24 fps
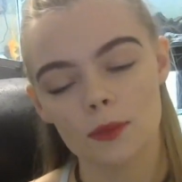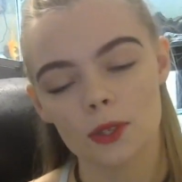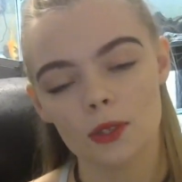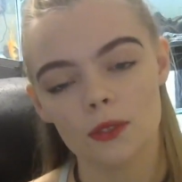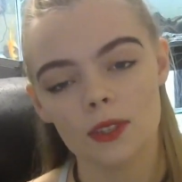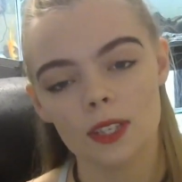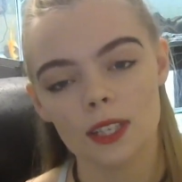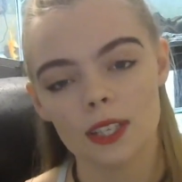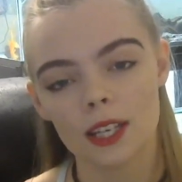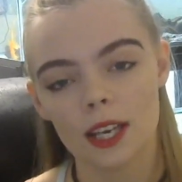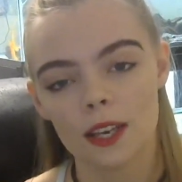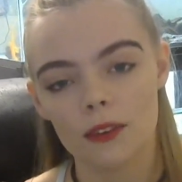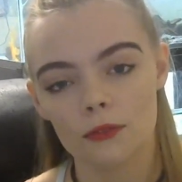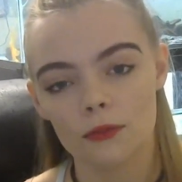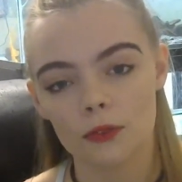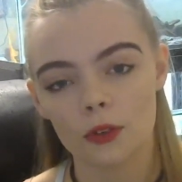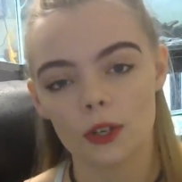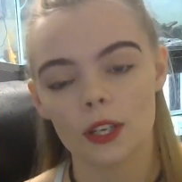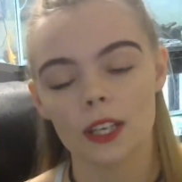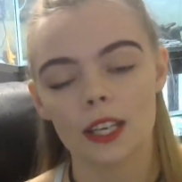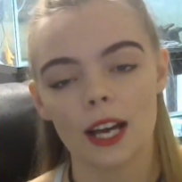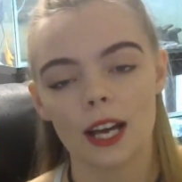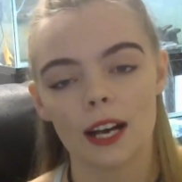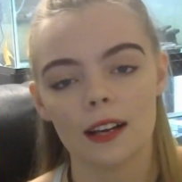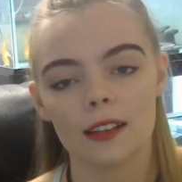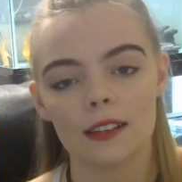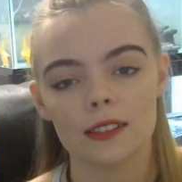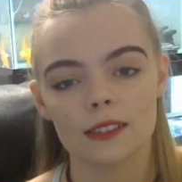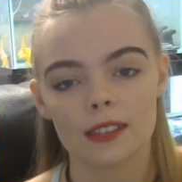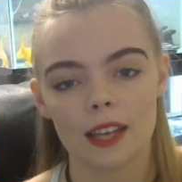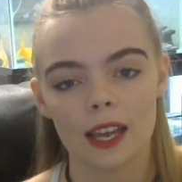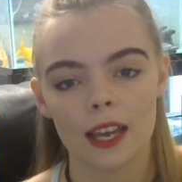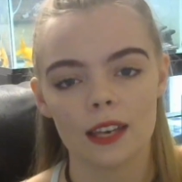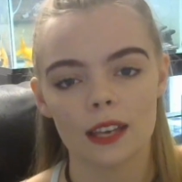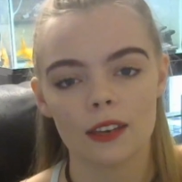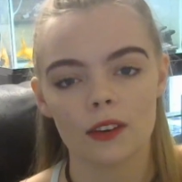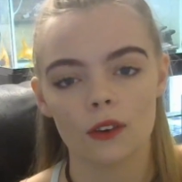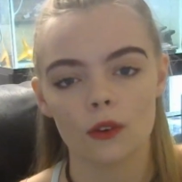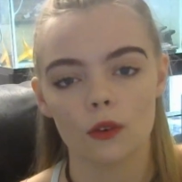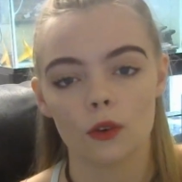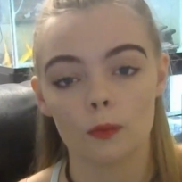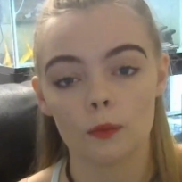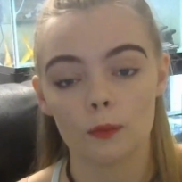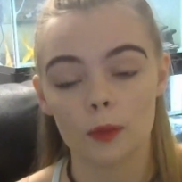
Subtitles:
You need a 40-gallon tank or